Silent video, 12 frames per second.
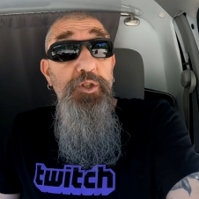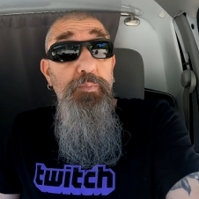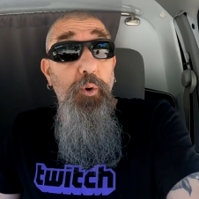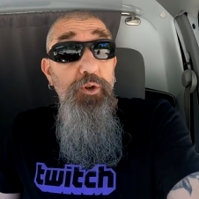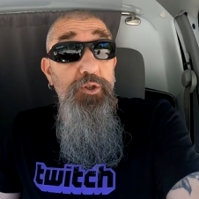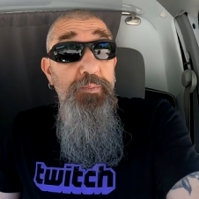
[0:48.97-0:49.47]

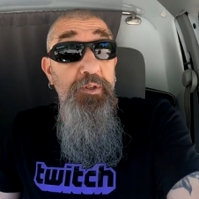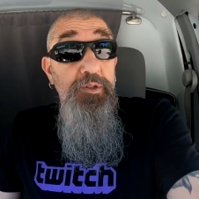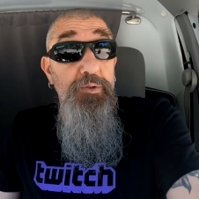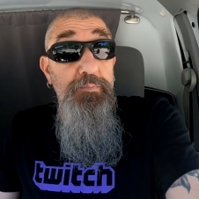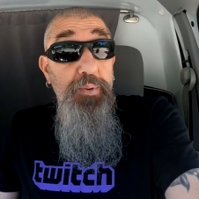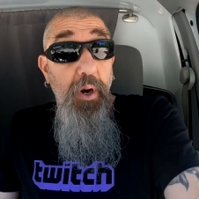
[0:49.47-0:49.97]

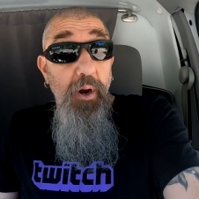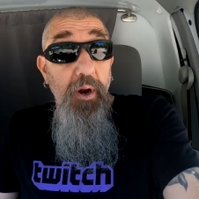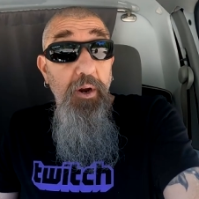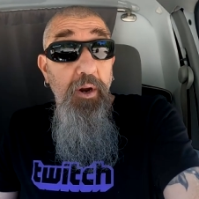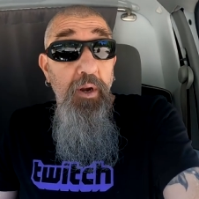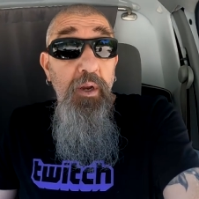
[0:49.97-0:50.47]
Sportsman's
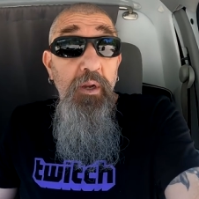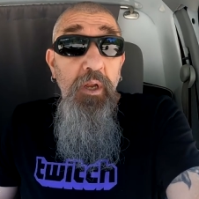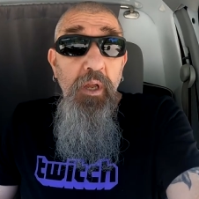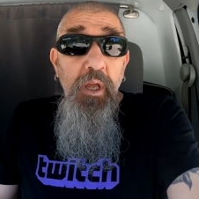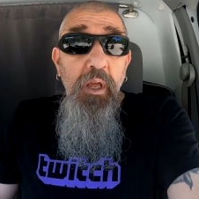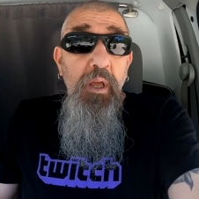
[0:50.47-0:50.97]
Park.
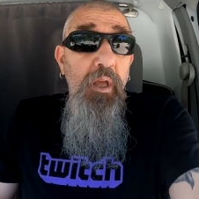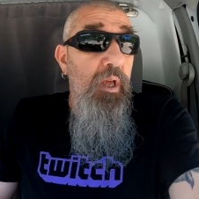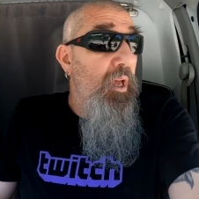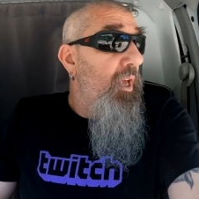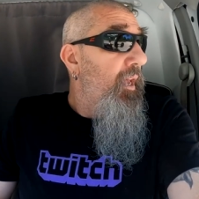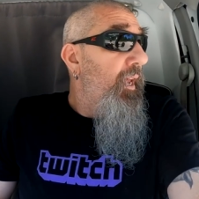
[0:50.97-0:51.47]

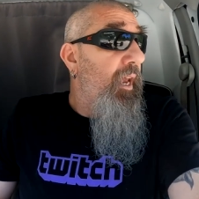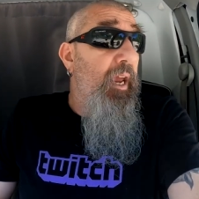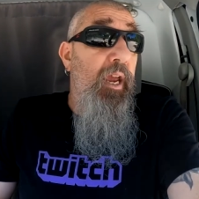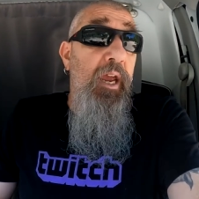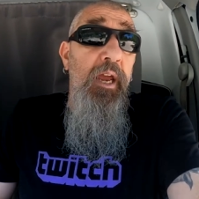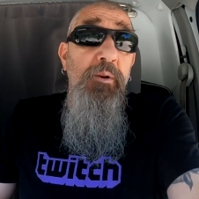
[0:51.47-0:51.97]

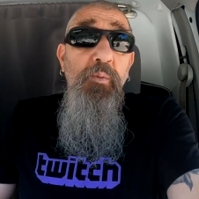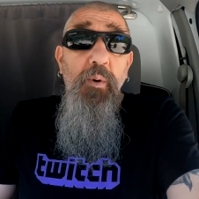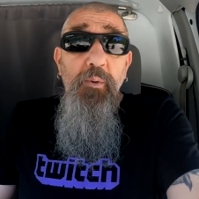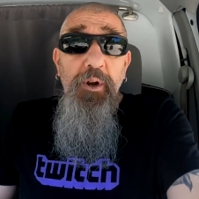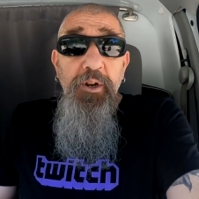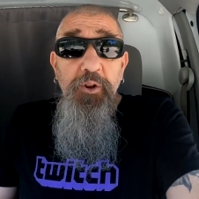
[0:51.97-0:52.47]
And
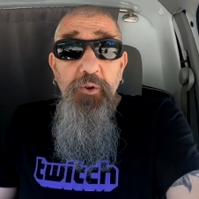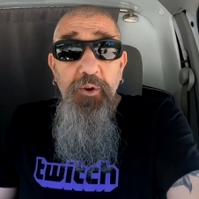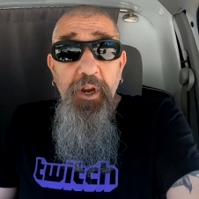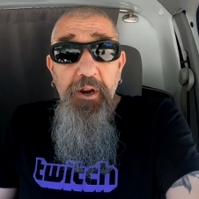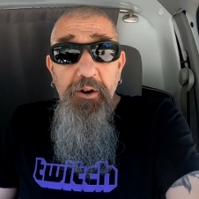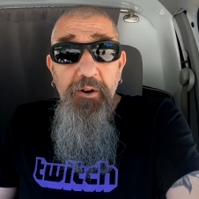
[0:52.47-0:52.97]
what we're gonna
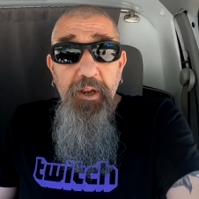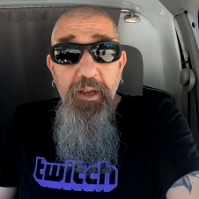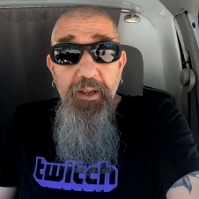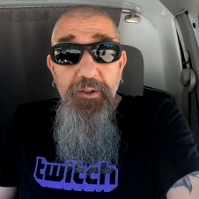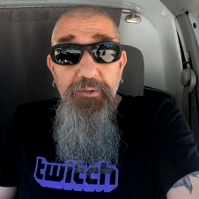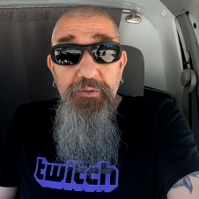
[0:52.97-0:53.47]
do here
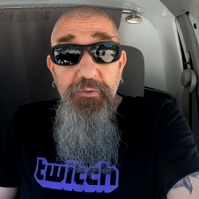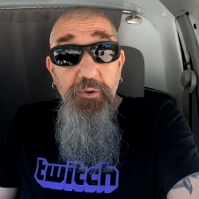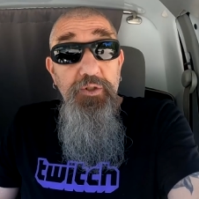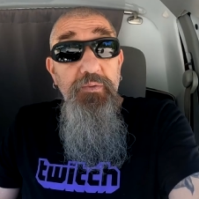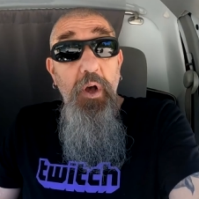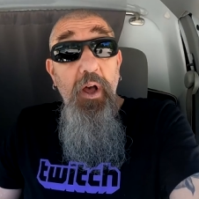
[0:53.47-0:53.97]
is,
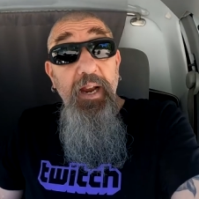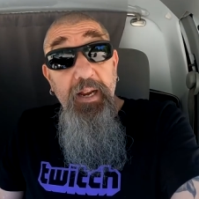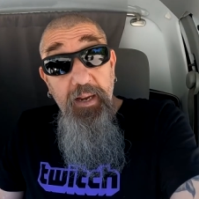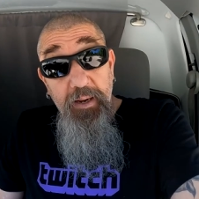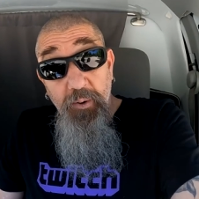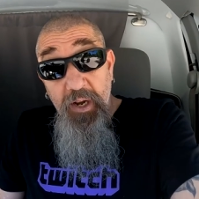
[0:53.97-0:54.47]
first of all, I
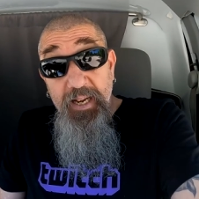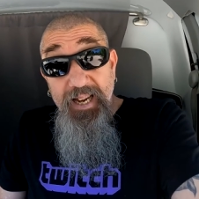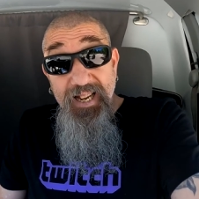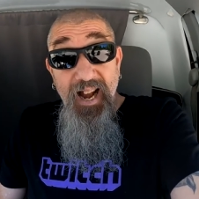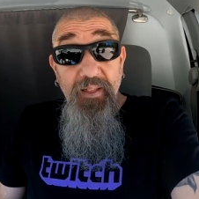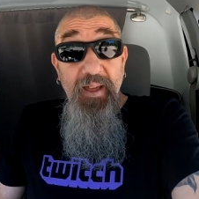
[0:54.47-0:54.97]
wanna
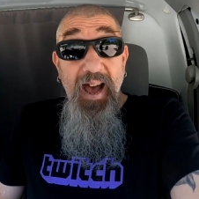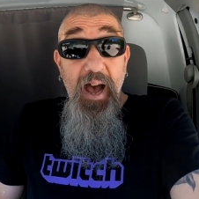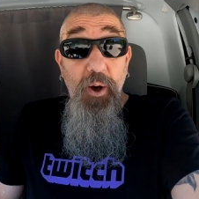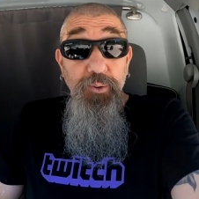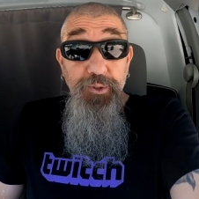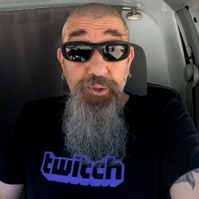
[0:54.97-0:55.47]
get out of the
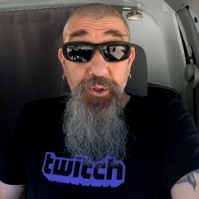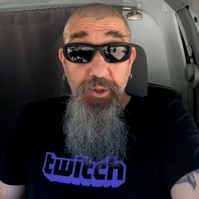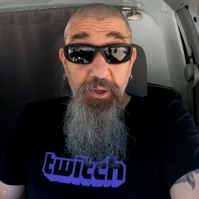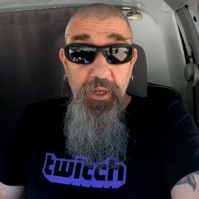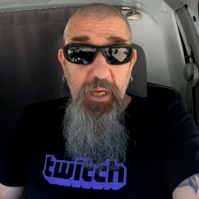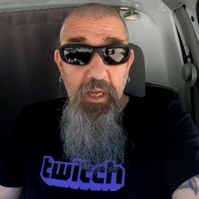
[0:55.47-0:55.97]
house,
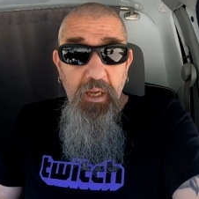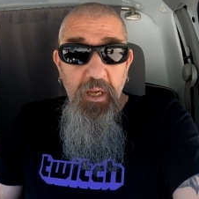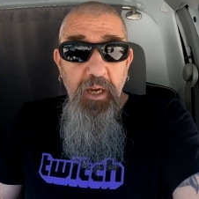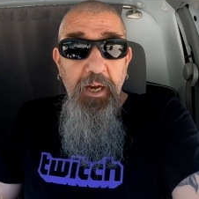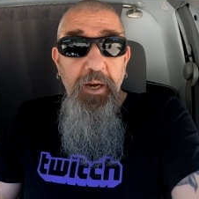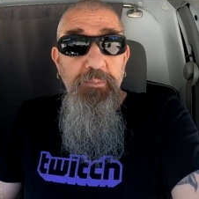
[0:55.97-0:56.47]

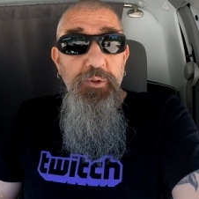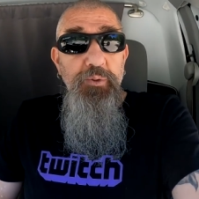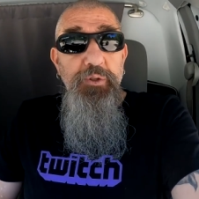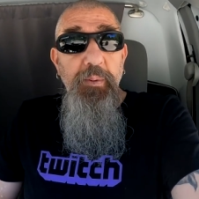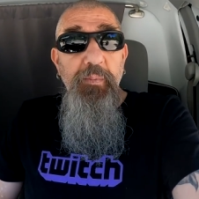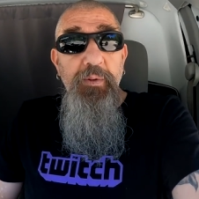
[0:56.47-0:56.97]

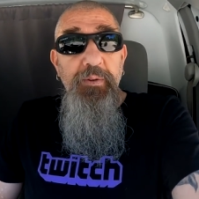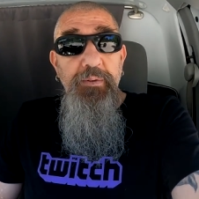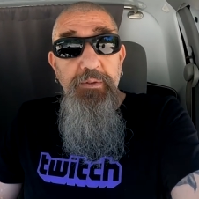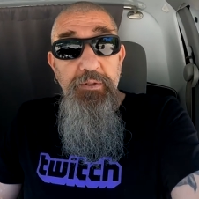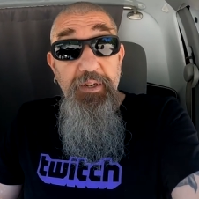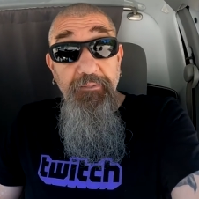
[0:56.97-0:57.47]
do
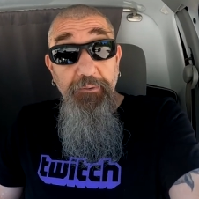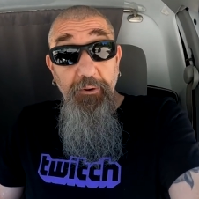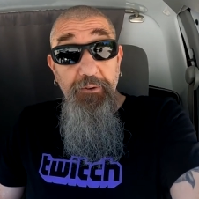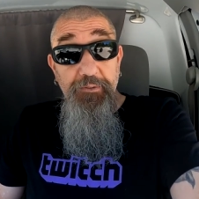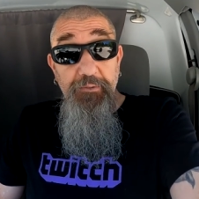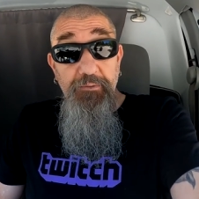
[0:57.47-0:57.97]
something
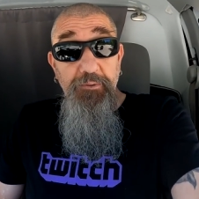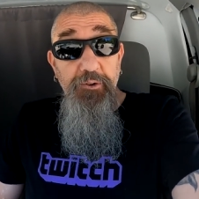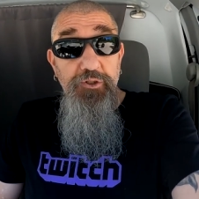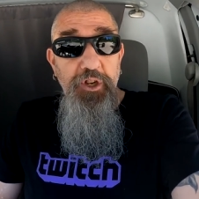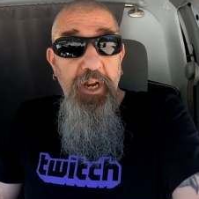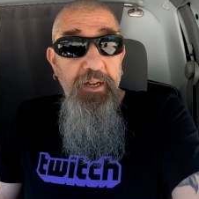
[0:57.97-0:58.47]
different
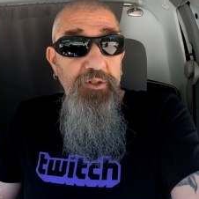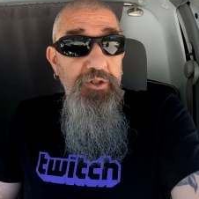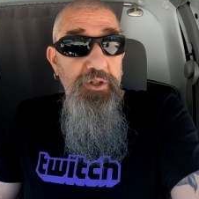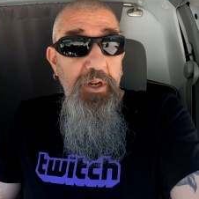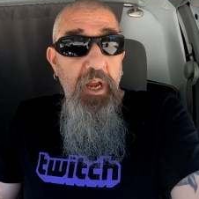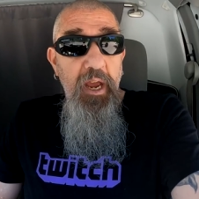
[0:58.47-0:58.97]
for a
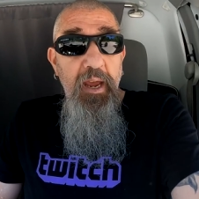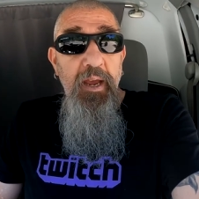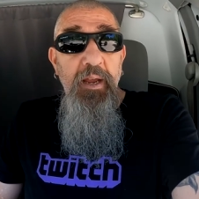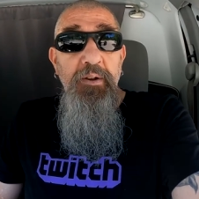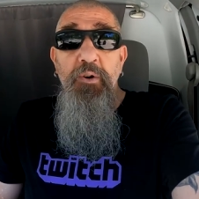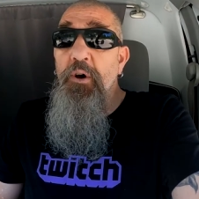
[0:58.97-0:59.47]
change,
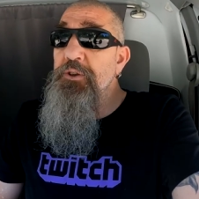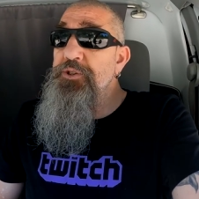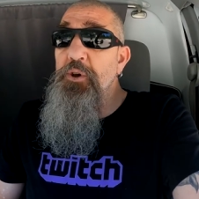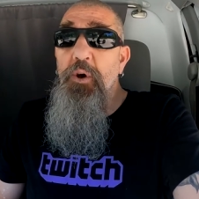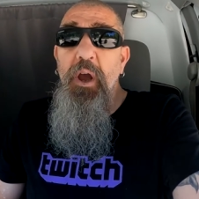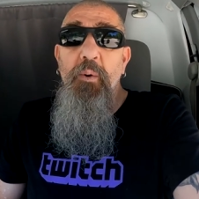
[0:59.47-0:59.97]
and
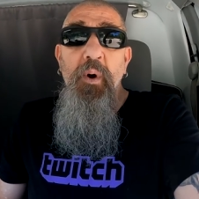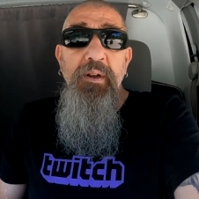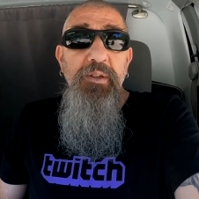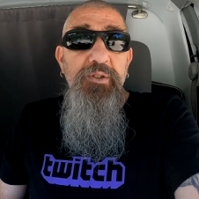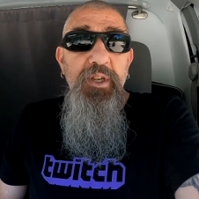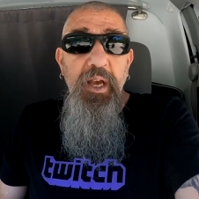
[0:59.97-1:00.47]
also I
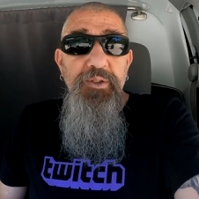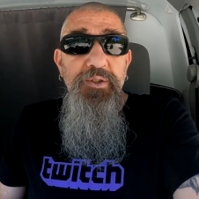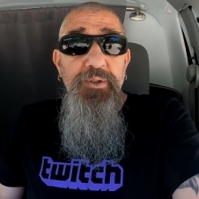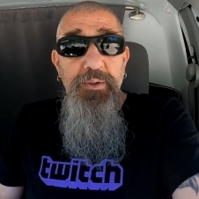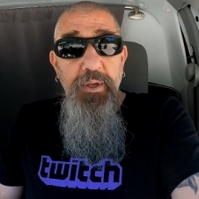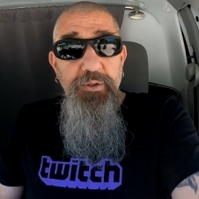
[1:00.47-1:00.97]
want to
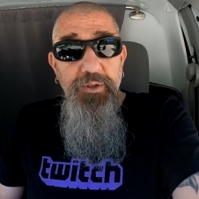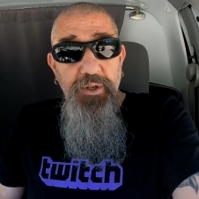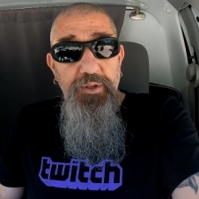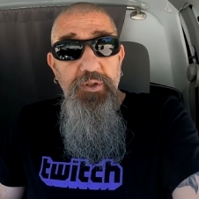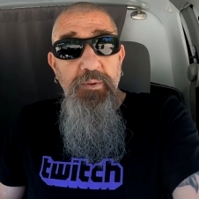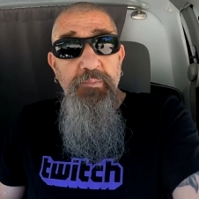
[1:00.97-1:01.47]
test the
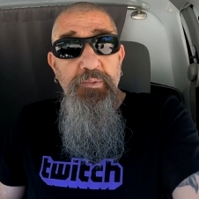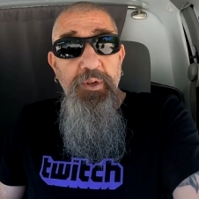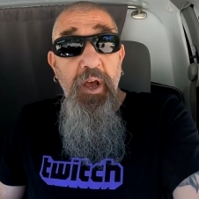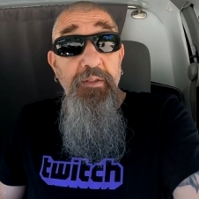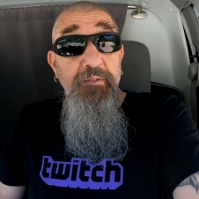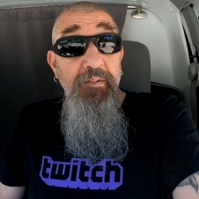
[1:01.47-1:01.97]

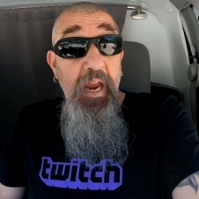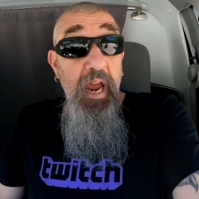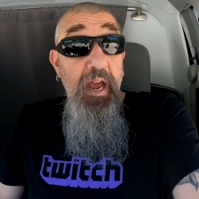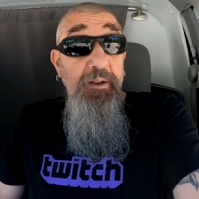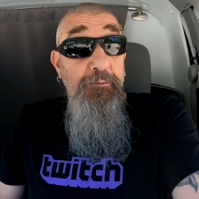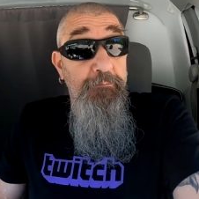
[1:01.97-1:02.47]
systems on the
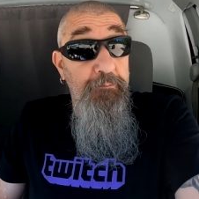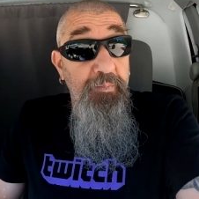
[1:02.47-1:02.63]
van.